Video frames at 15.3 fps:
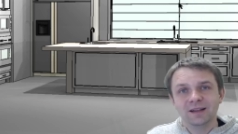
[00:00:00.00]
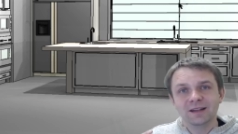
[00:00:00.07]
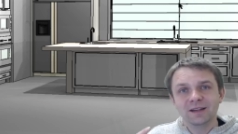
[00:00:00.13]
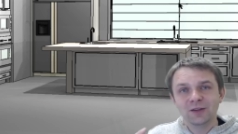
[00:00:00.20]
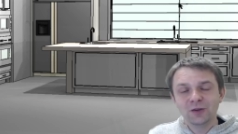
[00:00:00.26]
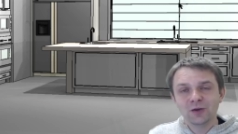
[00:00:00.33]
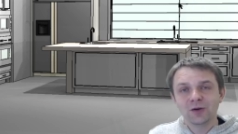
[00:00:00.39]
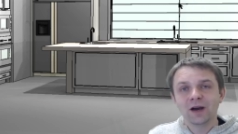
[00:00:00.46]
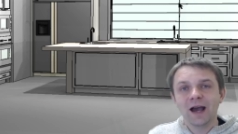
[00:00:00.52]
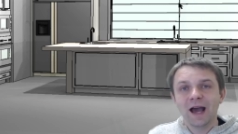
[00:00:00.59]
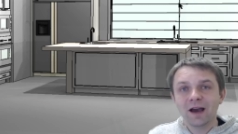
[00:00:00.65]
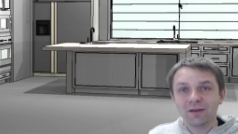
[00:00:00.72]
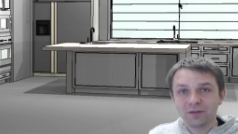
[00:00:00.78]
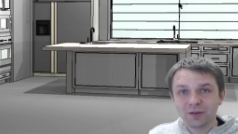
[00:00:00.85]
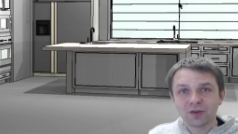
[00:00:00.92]
you
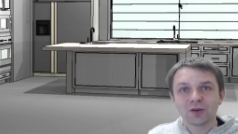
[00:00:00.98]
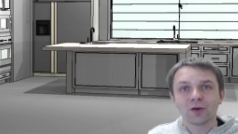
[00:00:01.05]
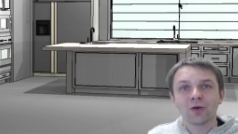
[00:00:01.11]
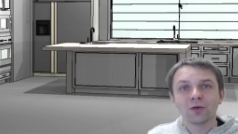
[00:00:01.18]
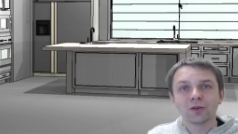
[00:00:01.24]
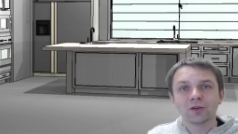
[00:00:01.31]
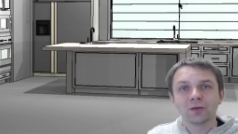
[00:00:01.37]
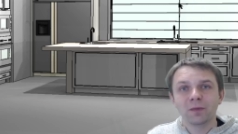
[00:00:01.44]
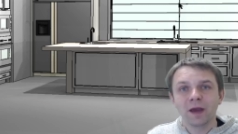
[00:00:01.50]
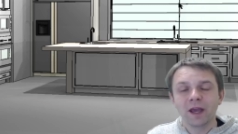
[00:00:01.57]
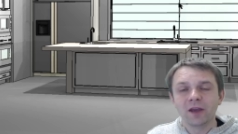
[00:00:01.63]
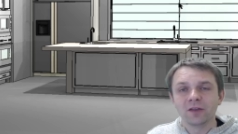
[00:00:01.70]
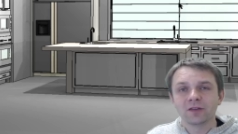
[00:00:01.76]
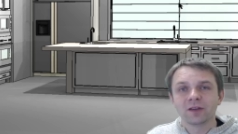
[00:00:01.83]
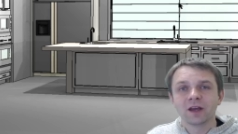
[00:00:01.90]
have your own
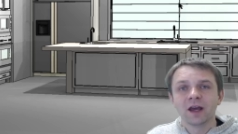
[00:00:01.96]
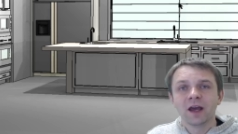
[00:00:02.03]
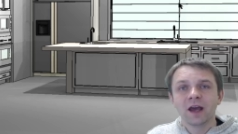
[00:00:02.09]
space.